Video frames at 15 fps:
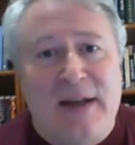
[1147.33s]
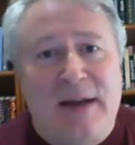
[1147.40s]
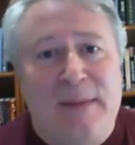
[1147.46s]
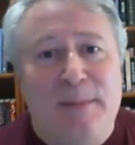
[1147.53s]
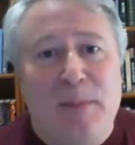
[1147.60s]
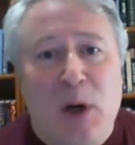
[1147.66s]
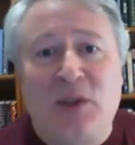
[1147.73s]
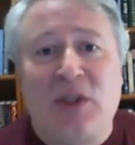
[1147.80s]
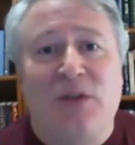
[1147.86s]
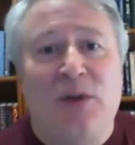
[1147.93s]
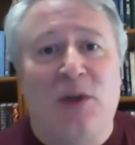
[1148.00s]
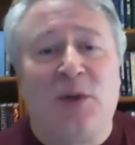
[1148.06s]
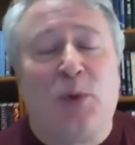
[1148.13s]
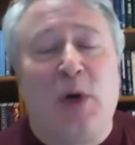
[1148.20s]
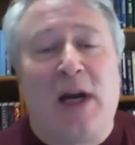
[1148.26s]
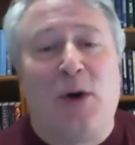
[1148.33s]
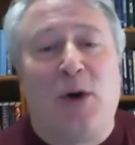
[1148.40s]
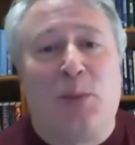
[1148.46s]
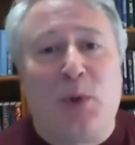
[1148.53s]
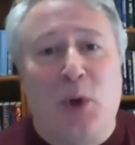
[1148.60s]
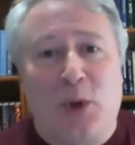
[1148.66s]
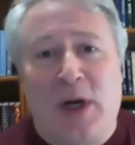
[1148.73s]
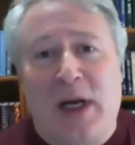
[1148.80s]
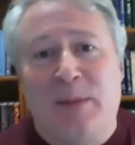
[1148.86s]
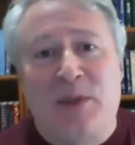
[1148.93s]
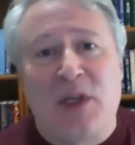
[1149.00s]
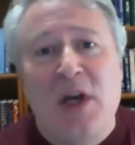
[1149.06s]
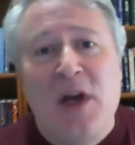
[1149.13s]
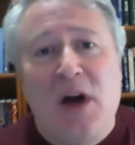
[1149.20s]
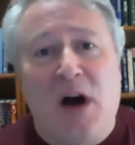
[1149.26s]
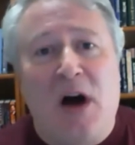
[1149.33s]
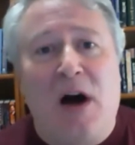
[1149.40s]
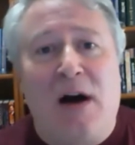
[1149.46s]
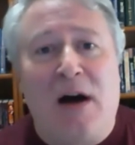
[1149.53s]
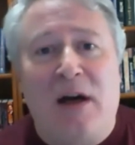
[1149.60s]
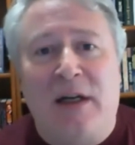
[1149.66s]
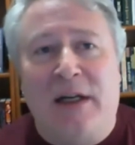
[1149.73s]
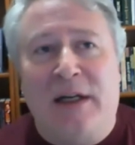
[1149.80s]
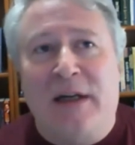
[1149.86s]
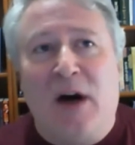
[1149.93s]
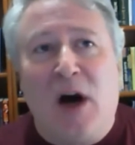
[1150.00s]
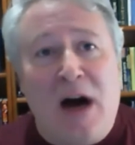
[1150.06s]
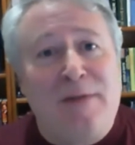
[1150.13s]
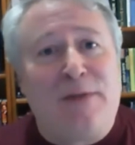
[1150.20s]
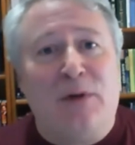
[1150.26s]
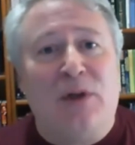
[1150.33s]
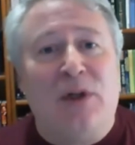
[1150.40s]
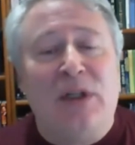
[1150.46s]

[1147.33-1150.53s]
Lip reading: Most of those programs offer